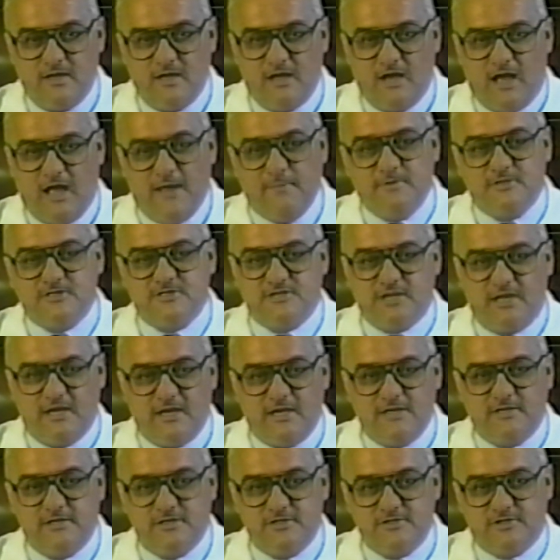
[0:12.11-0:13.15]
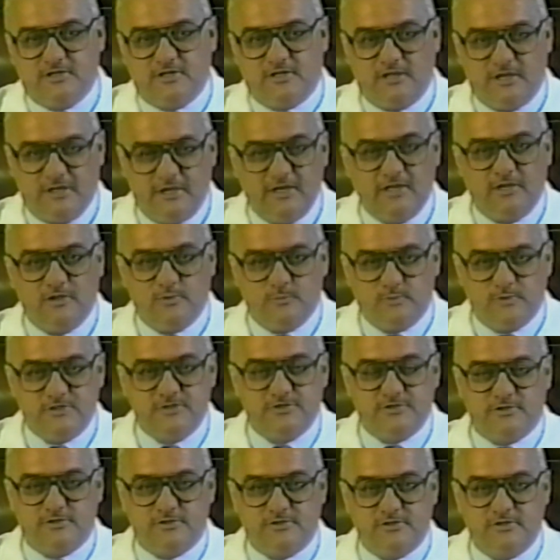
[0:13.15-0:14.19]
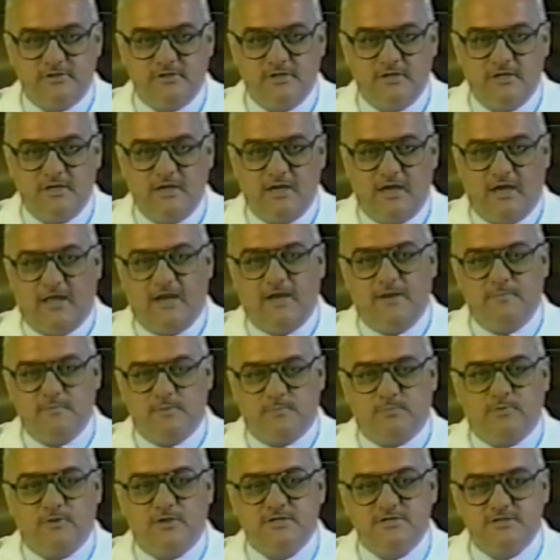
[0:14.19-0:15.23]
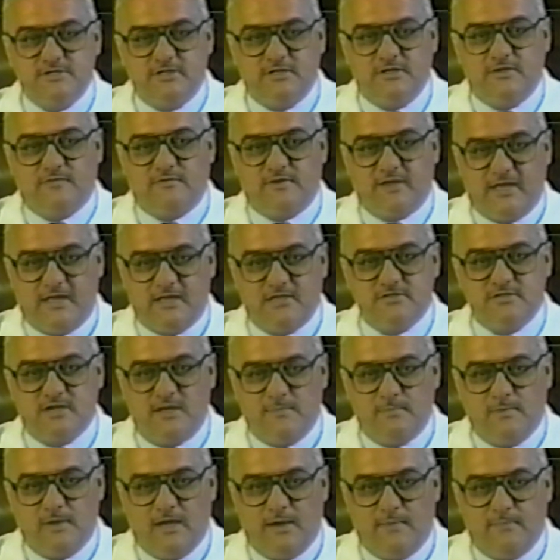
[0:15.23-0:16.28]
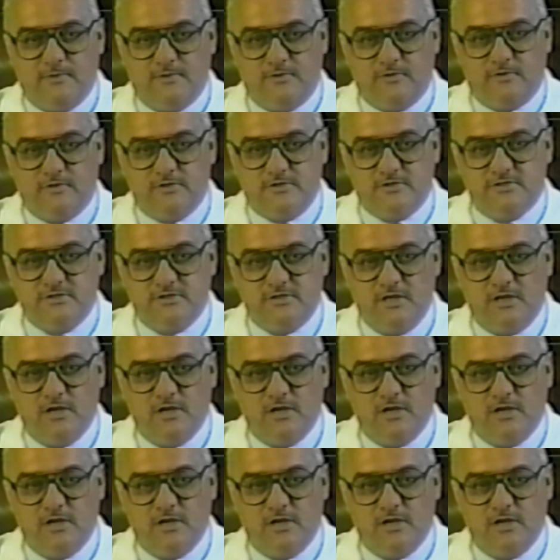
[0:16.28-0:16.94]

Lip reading: I'm a scientist and clinical researcher, and I'm the president of Canzyme Laboratories,